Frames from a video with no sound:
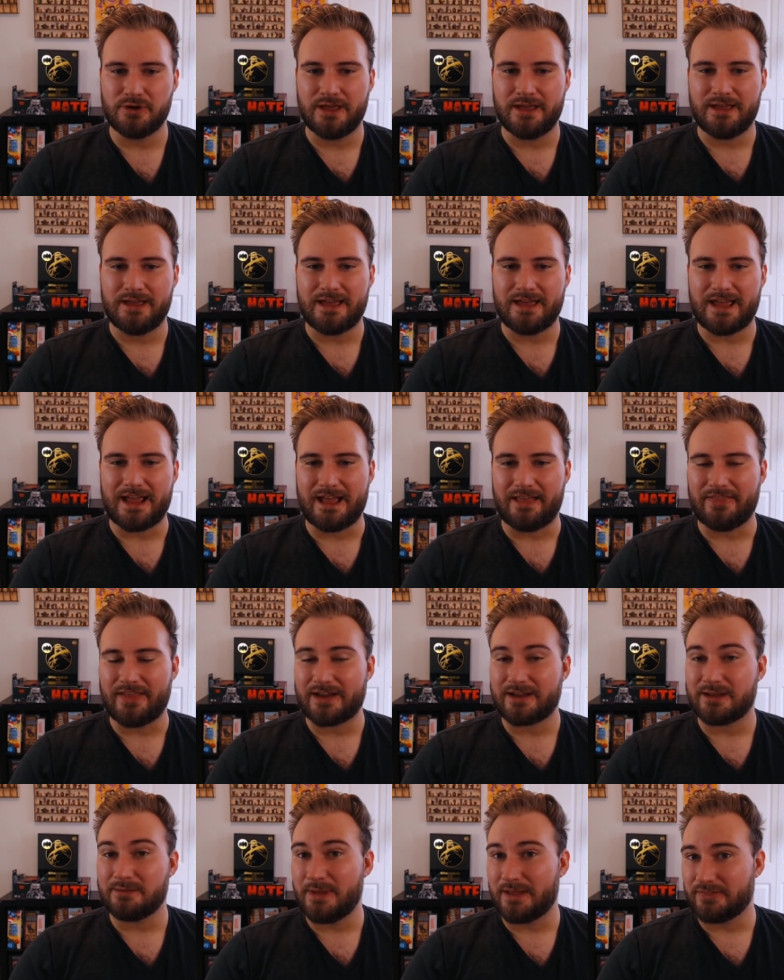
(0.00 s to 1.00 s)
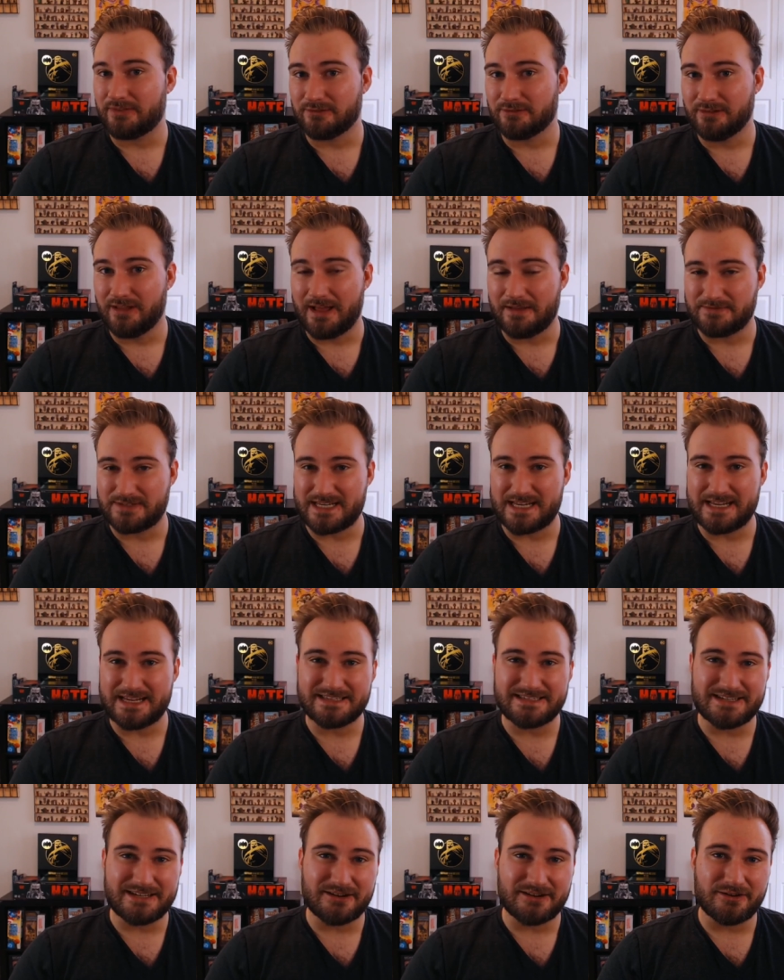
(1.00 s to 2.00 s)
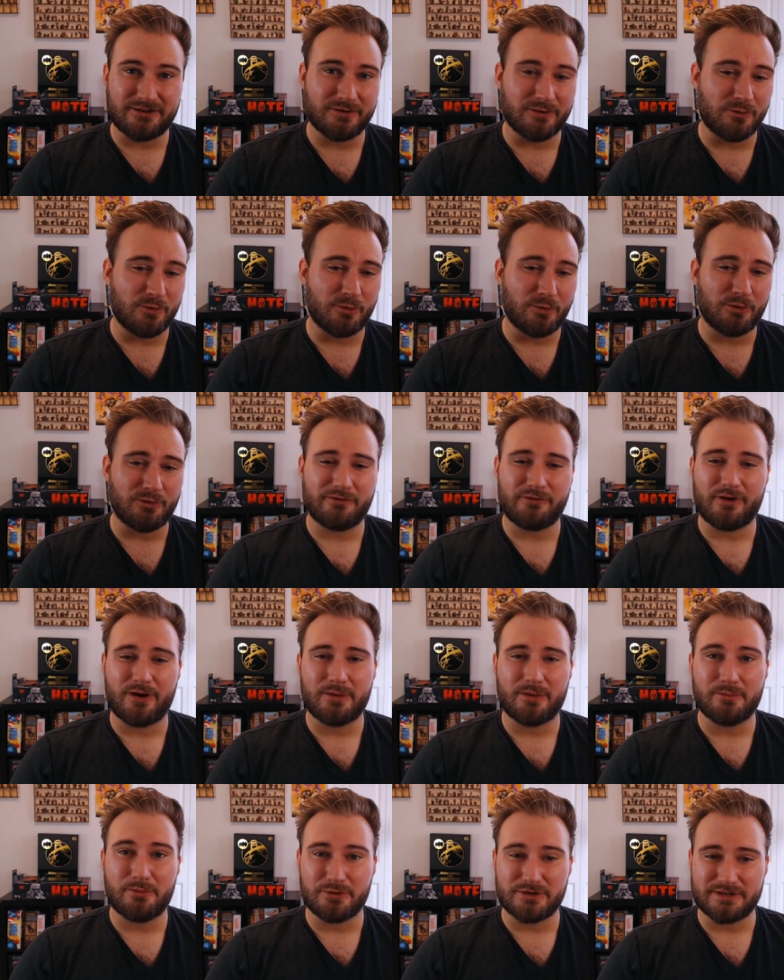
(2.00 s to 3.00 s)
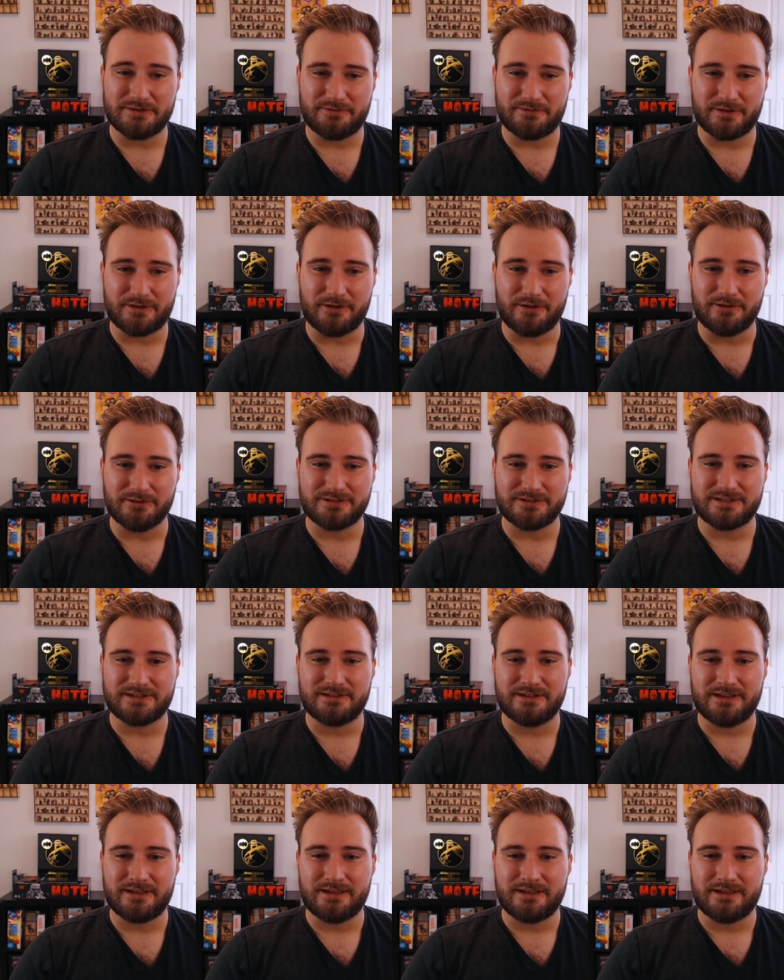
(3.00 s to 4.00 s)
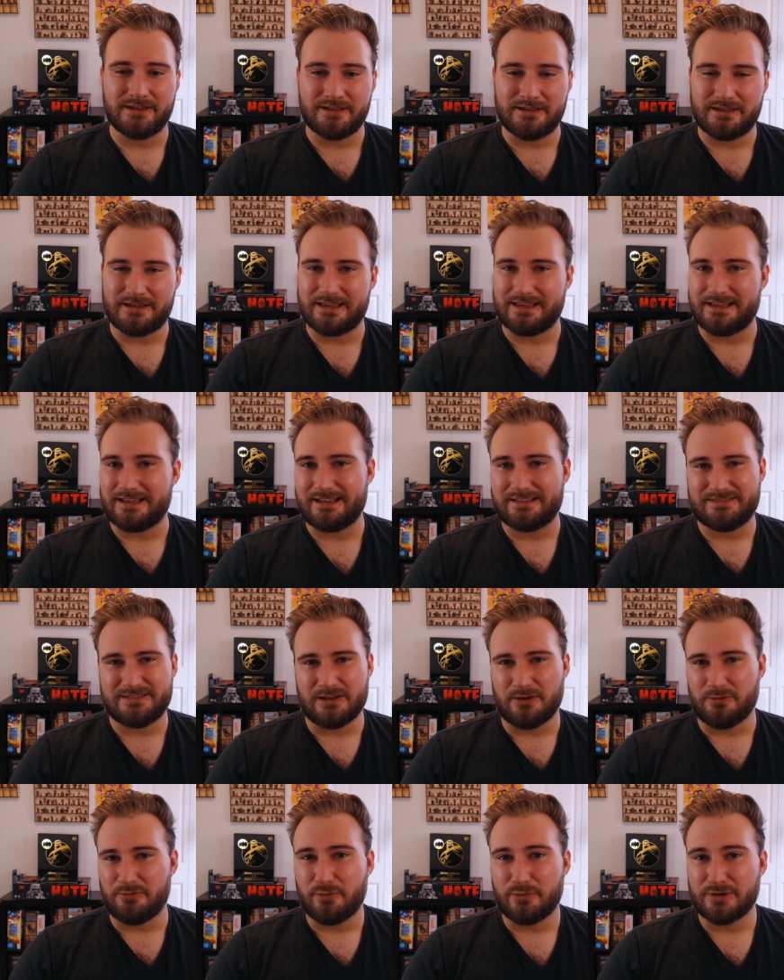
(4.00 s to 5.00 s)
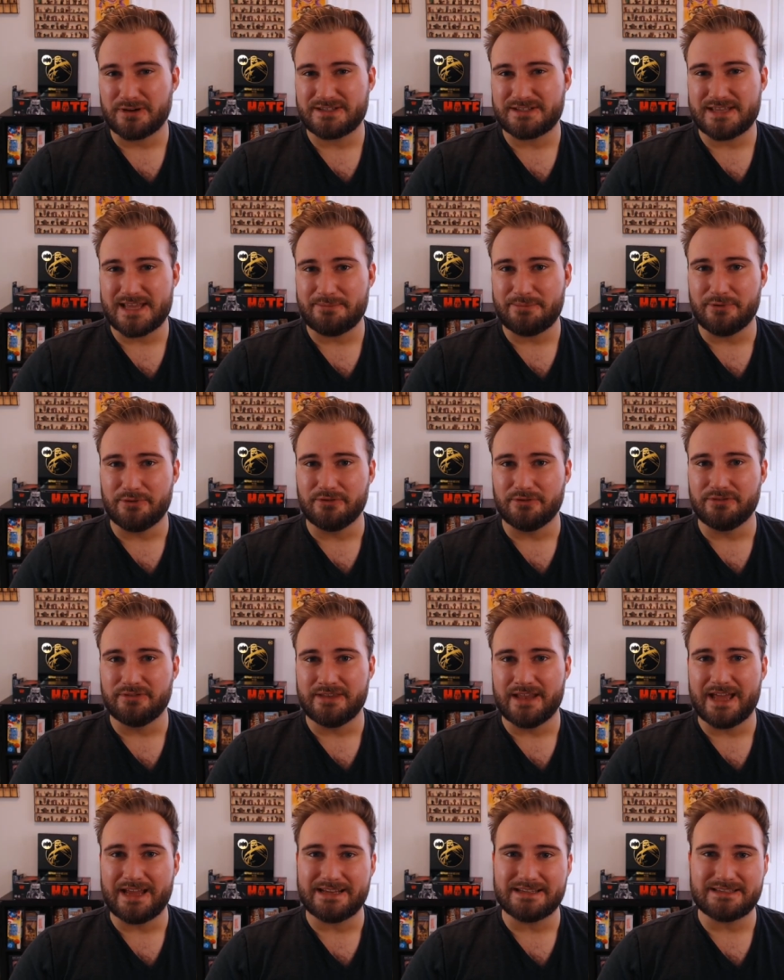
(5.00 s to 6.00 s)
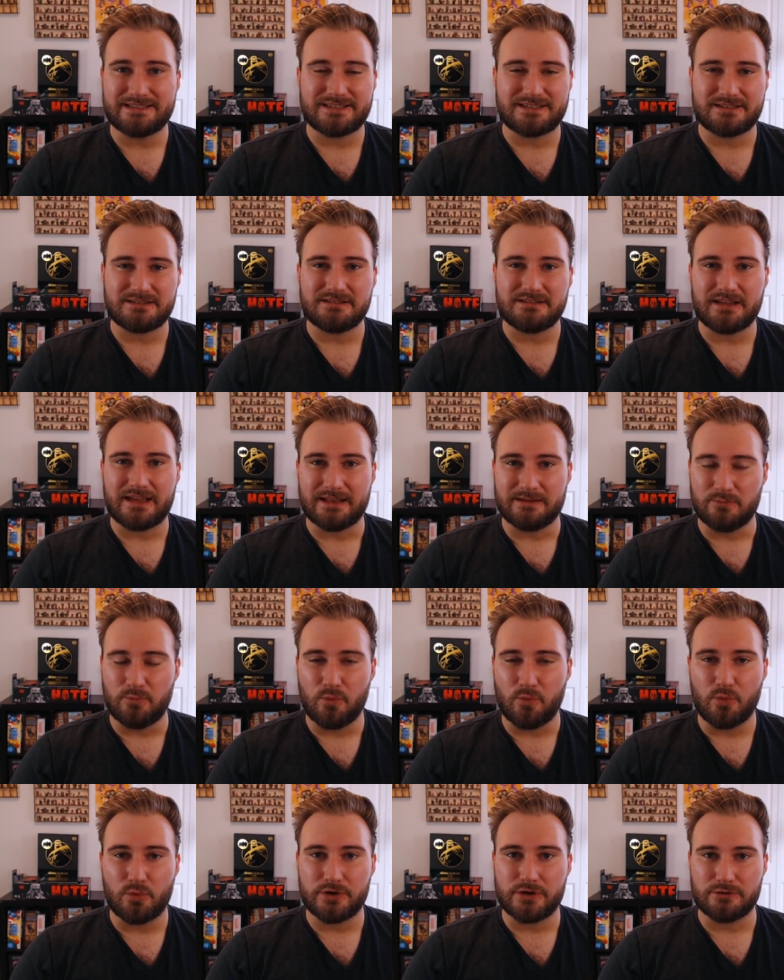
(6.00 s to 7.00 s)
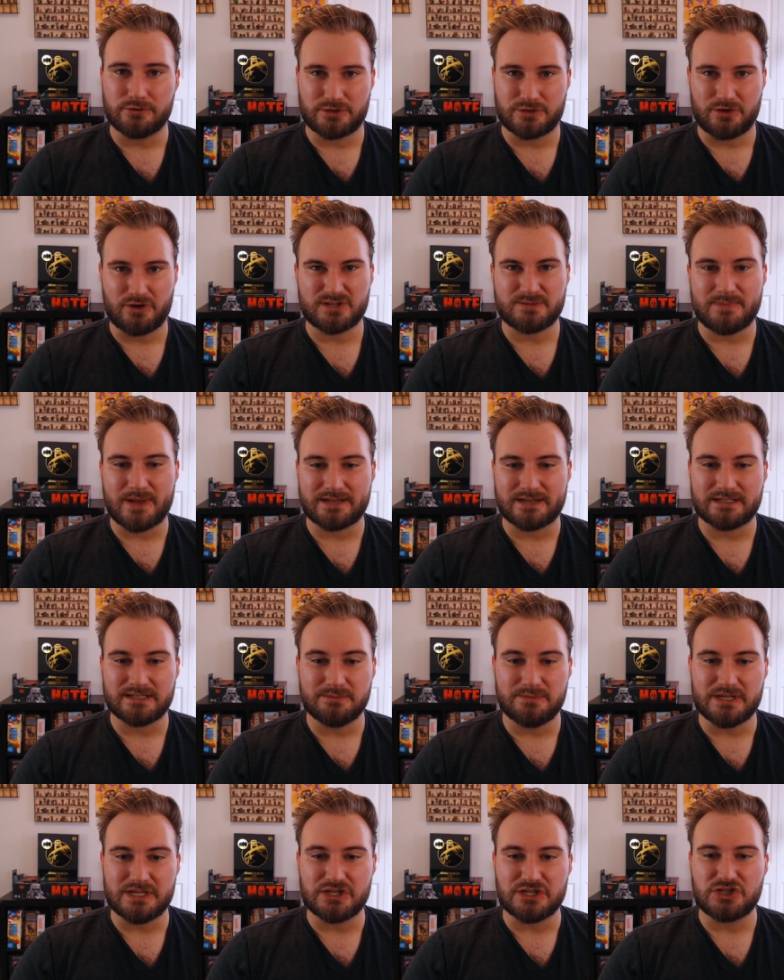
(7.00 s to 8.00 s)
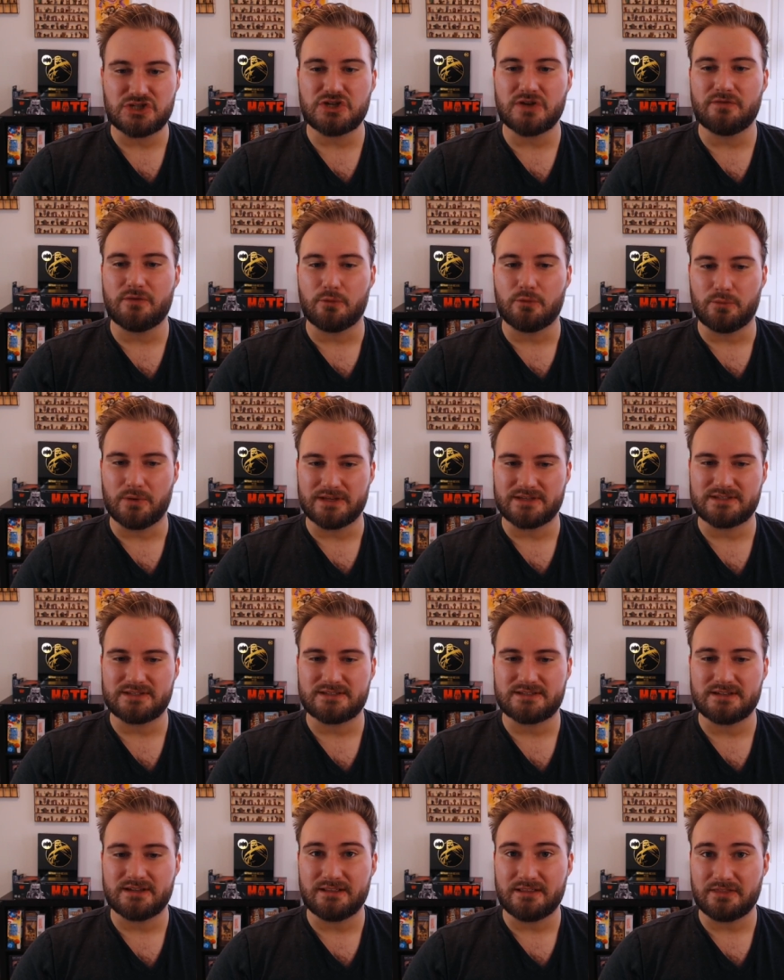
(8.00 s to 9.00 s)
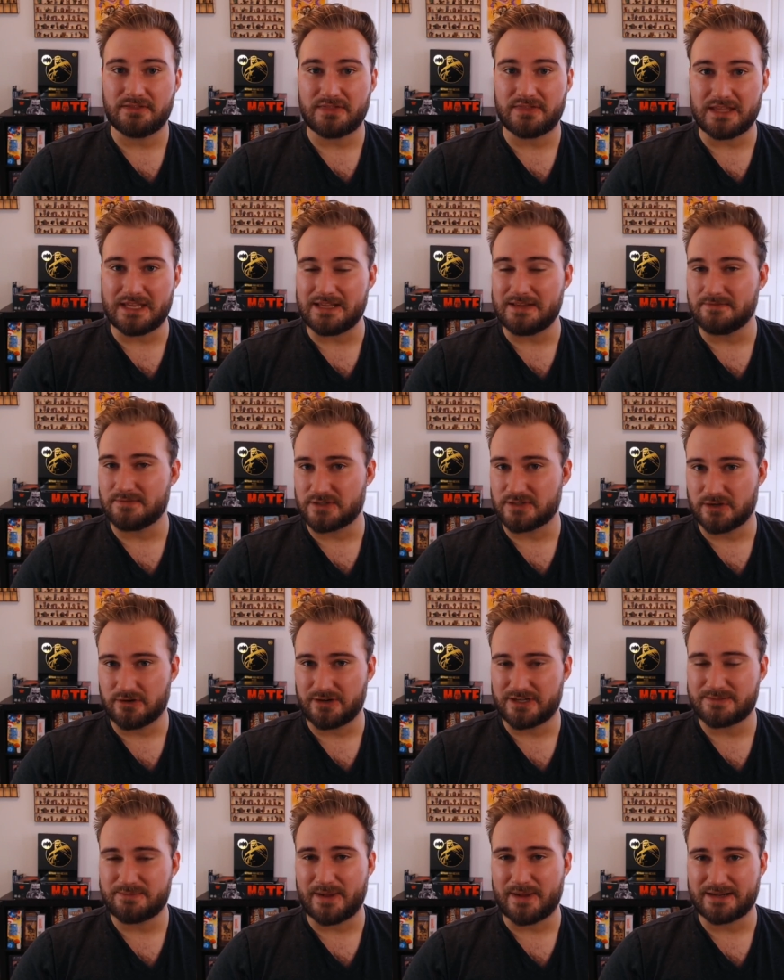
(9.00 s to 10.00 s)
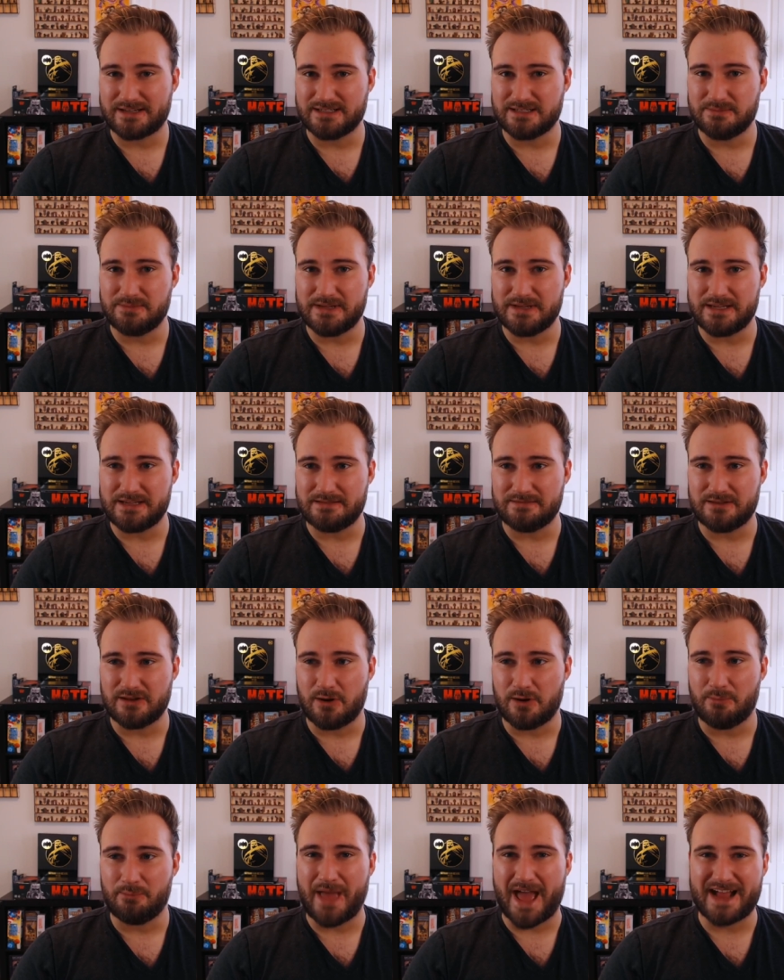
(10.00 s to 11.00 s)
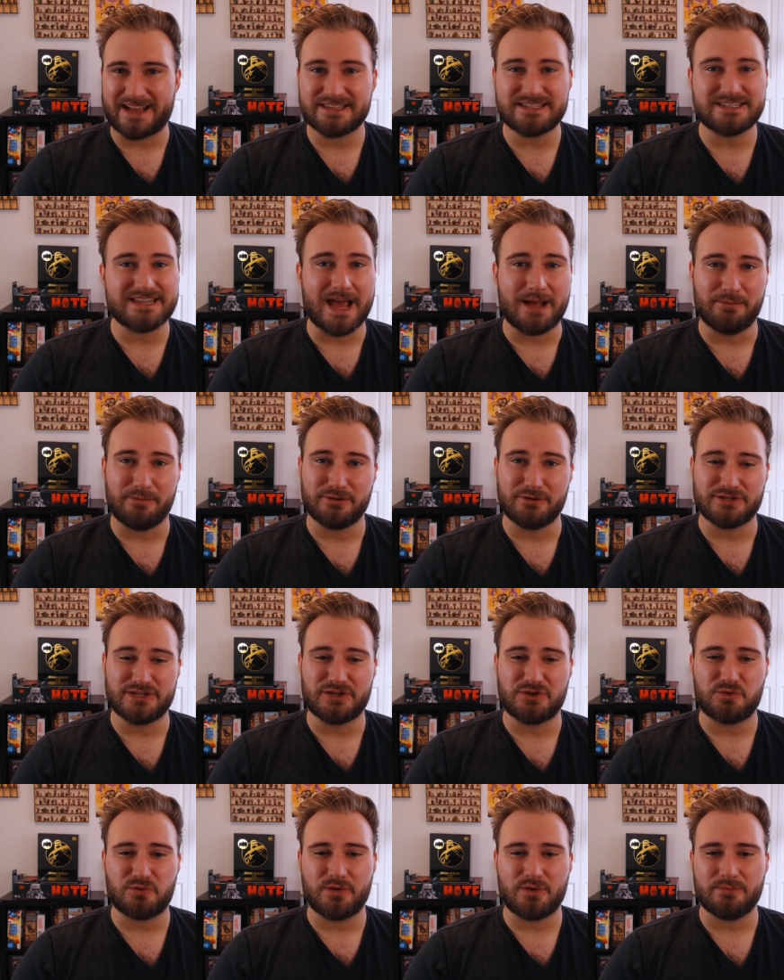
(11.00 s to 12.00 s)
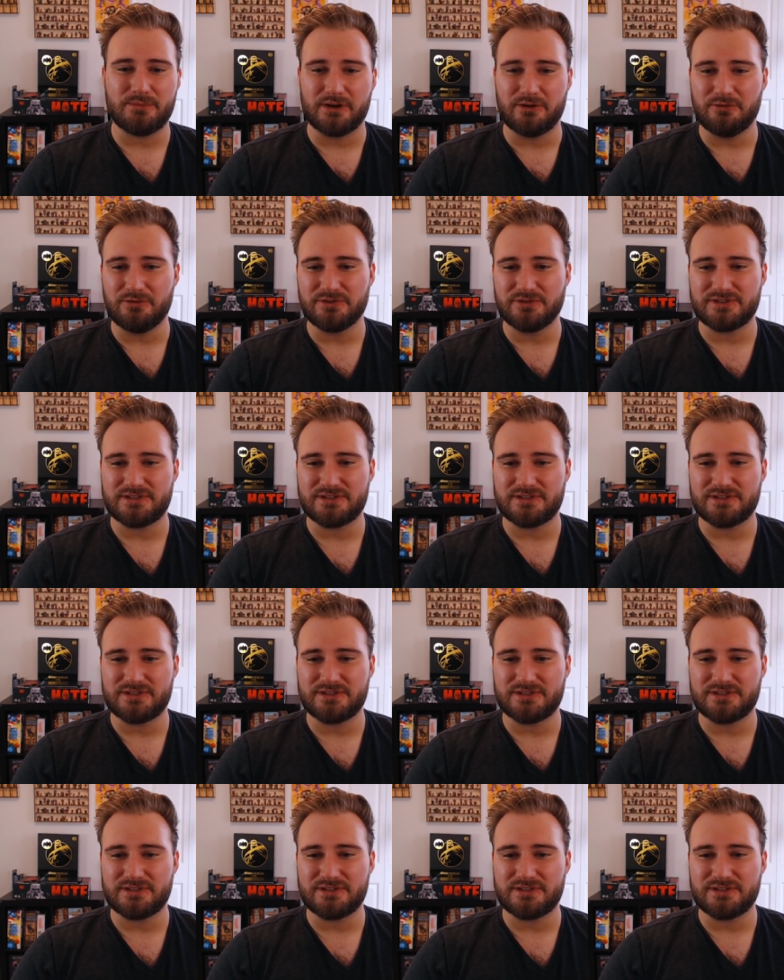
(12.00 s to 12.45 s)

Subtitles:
and that can make their lives easier or far more difficult. You know, for example, knights and warriors are expected to be chivalrous. Thieves are expected to be, you know, backstabbers and criminals.